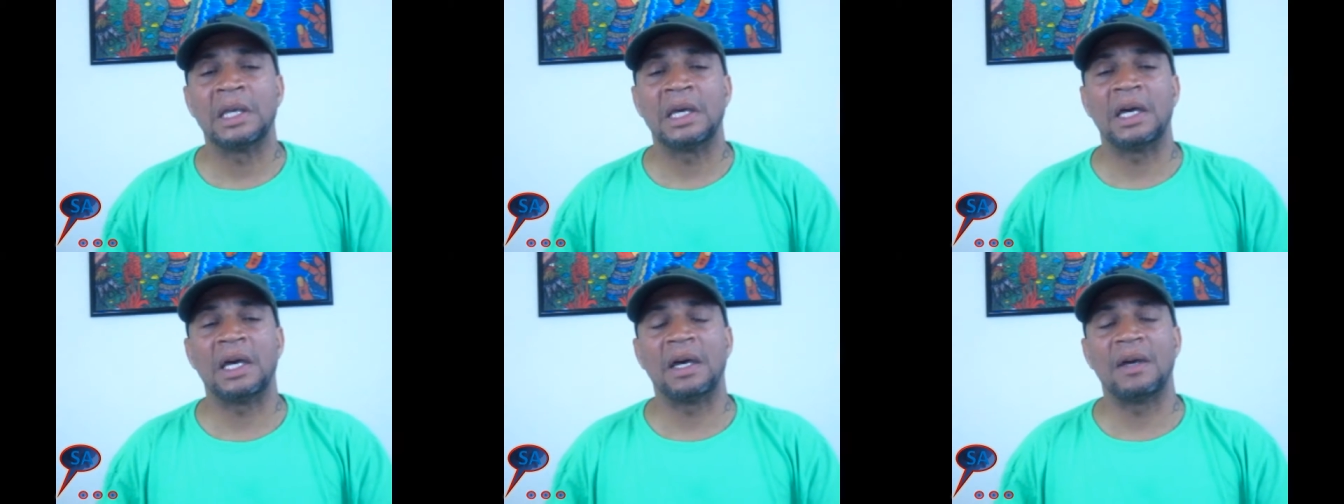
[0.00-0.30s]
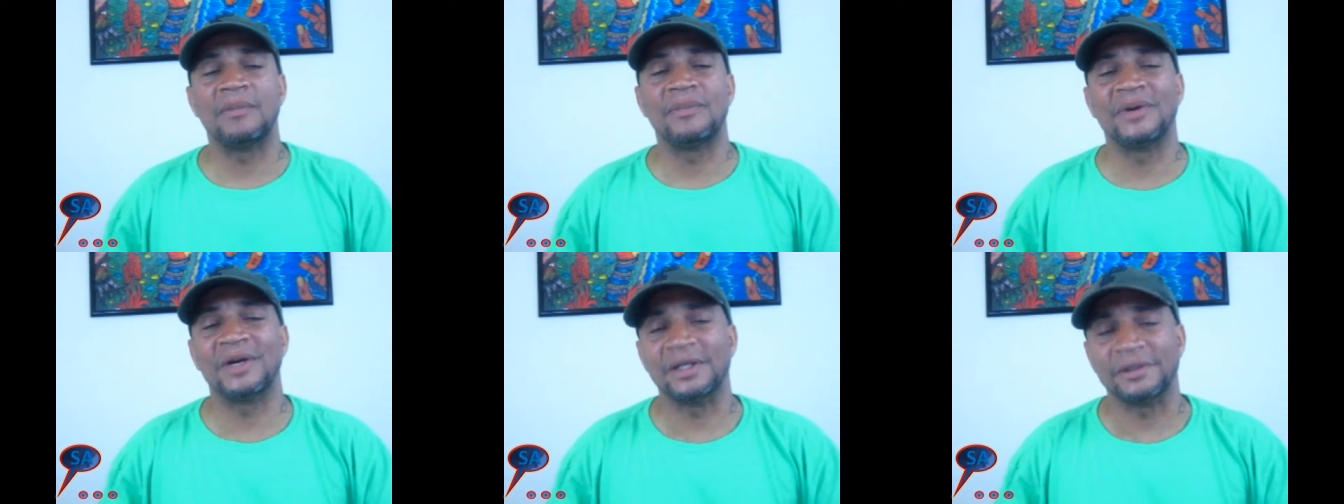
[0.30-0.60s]

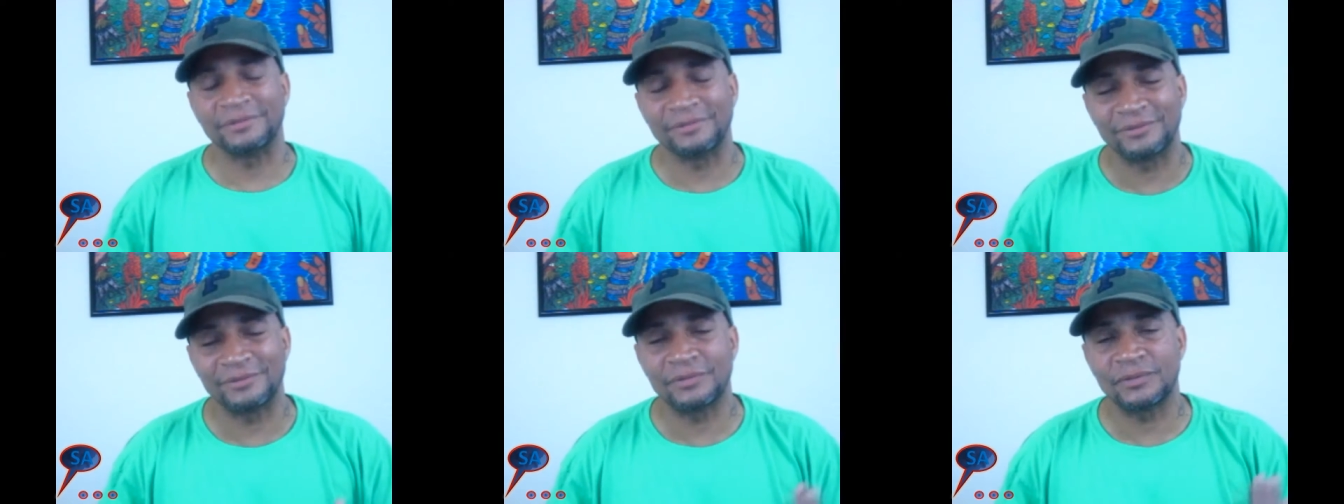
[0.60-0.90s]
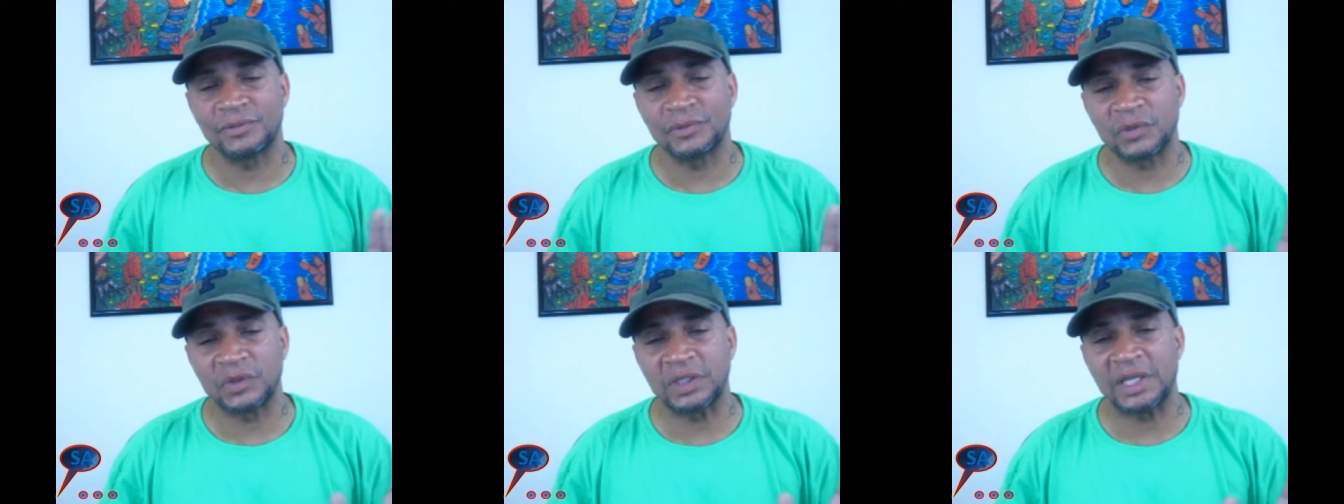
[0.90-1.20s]
But
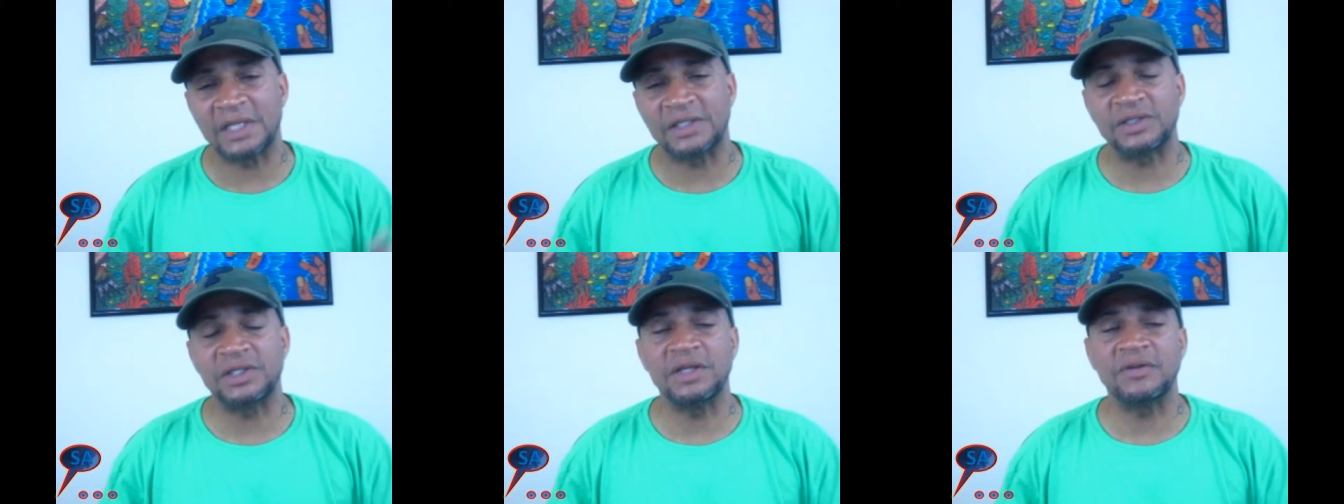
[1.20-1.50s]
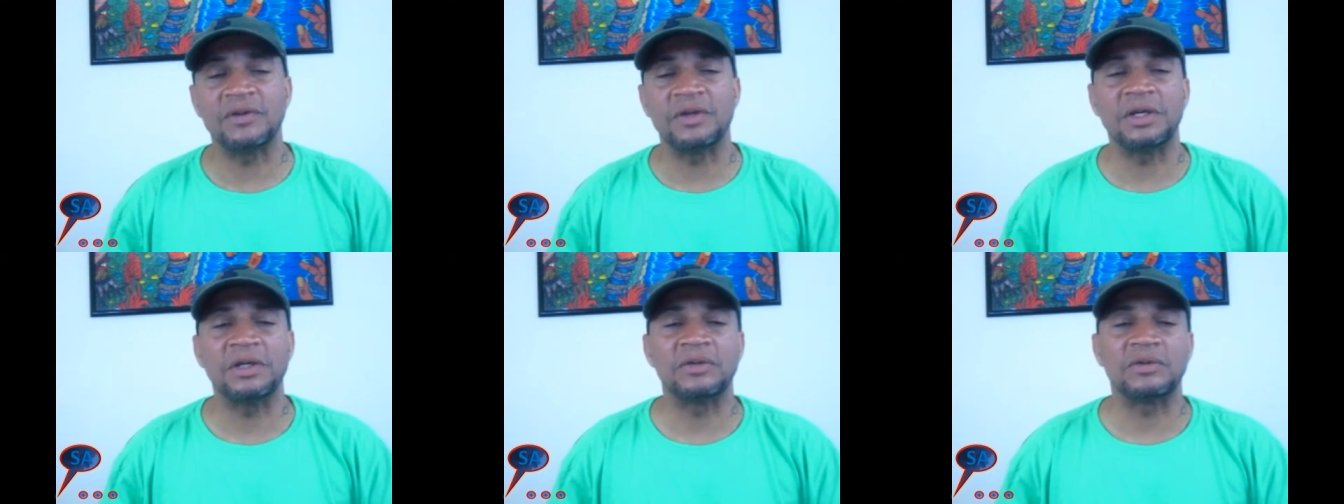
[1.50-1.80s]
that's
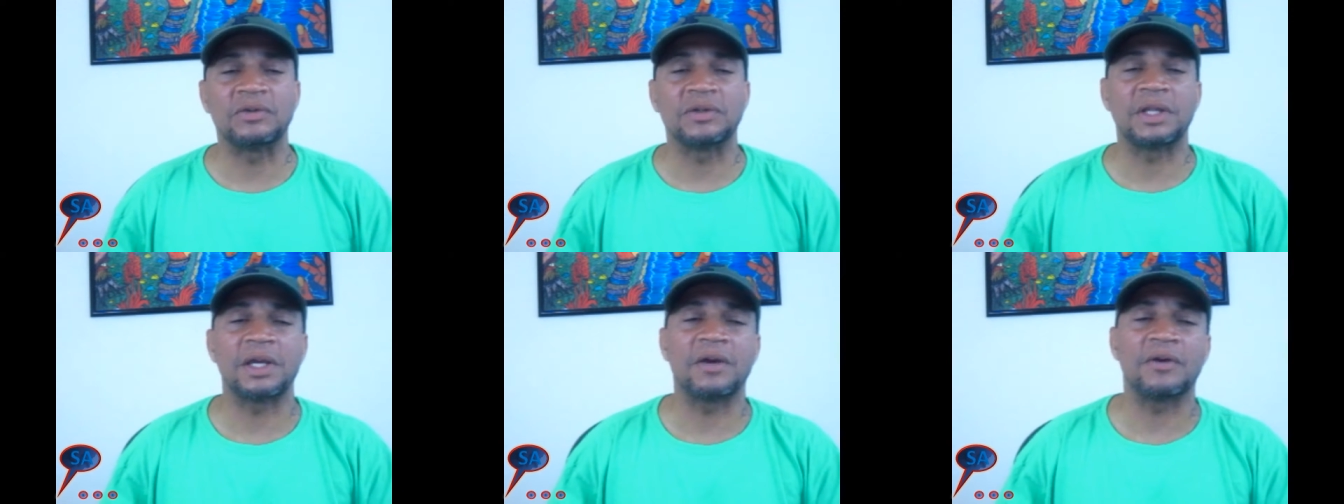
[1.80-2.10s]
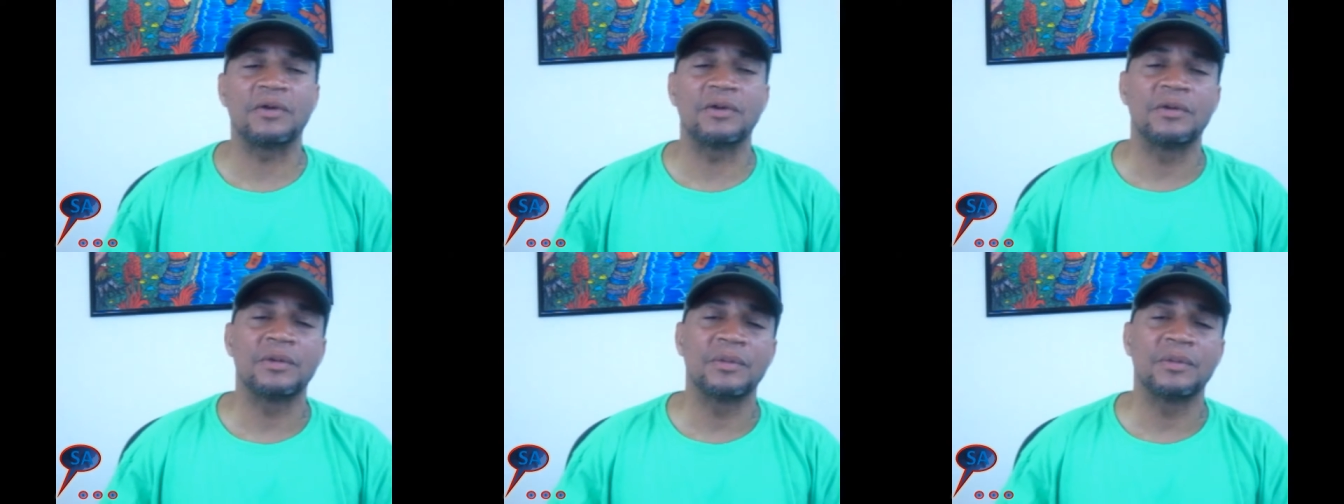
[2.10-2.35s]
neither here nor there.